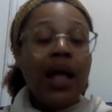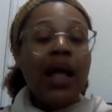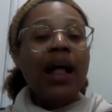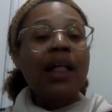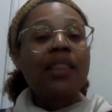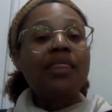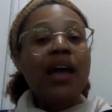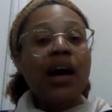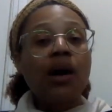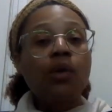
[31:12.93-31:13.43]

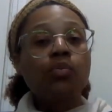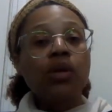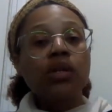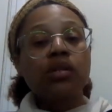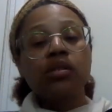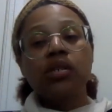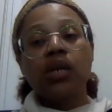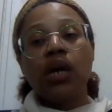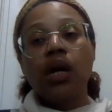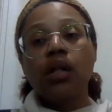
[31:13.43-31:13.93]
And that
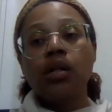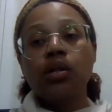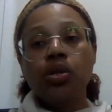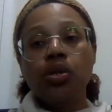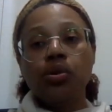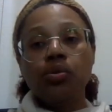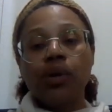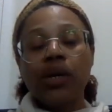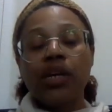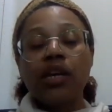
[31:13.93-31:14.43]
will tell
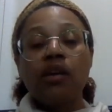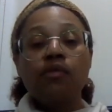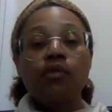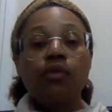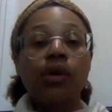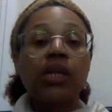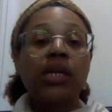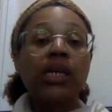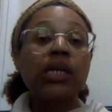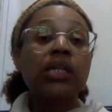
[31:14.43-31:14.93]
you and give
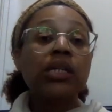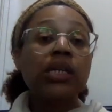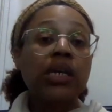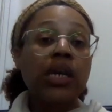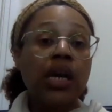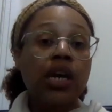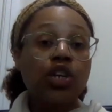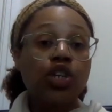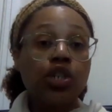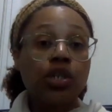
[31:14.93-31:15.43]
you an
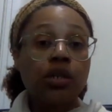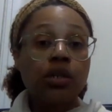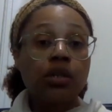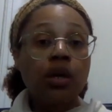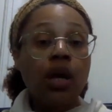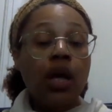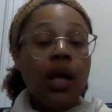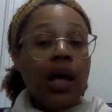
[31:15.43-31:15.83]
indication